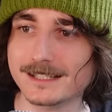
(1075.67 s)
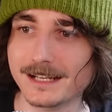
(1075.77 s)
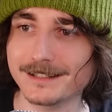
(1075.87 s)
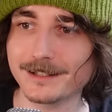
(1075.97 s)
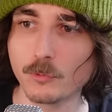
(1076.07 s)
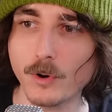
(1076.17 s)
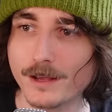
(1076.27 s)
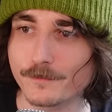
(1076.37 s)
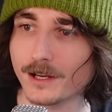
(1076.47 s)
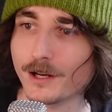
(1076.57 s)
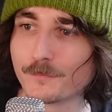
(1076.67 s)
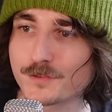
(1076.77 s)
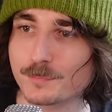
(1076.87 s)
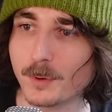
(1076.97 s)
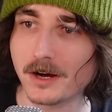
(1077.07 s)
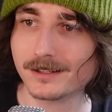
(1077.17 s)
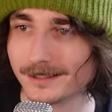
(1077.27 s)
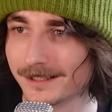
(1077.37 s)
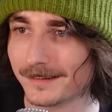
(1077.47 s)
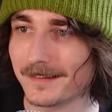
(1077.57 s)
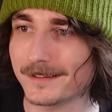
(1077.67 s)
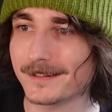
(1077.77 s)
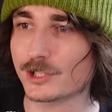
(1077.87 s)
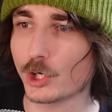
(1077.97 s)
sending a wave of sparkling cleanliness